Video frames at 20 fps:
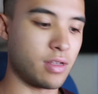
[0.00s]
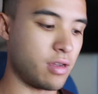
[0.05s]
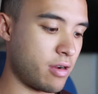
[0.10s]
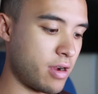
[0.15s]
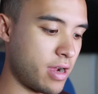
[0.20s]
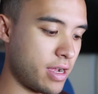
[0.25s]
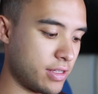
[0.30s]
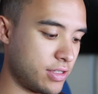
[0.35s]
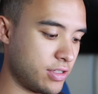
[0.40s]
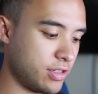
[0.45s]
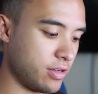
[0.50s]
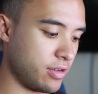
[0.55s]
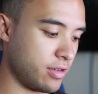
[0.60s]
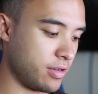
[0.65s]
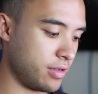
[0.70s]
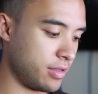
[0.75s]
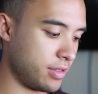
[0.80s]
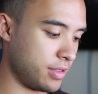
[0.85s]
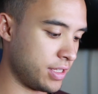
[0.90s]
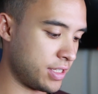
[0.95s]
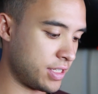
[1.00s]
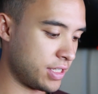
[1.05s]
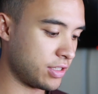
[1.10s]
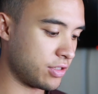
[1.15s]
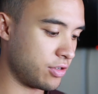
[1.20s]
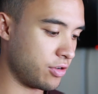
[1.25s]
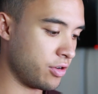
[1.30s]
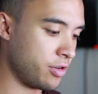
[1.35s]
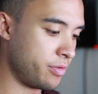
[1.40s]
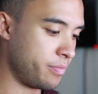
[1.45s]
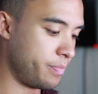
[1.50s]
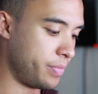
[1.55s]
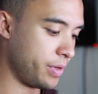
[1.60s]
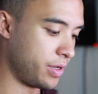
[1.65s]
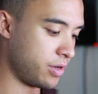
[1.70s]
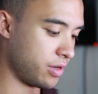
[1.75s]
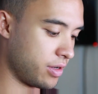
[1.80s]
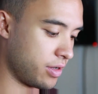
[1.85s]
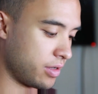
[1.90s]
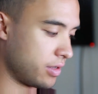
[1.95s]
Alright, so this is good
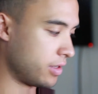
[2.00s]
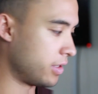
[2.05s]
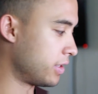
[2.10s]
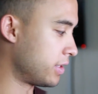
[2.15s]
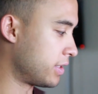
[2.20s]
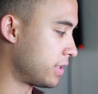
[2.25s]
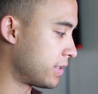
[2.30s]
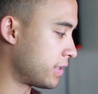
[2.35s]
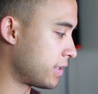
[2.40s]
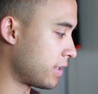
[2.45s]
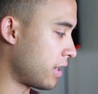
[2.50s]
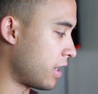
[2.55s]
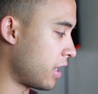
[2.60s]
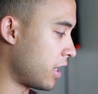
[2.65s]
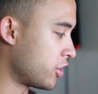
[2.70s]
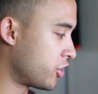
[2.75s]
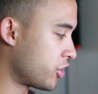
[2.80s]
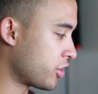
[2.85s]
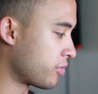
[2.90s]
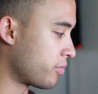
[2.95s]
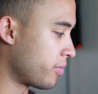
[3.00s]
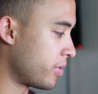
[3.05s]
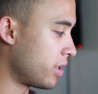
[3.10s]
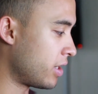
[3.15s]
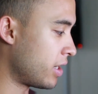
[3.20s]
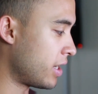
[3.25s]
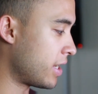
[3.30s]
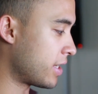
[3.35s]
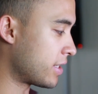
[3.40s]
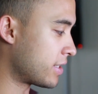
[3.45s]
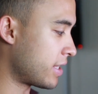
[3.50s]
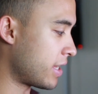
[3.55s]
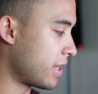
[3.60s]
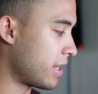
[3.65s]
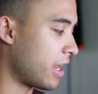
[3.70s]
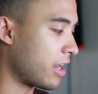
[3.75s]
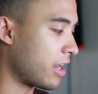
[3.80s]
because I just realized that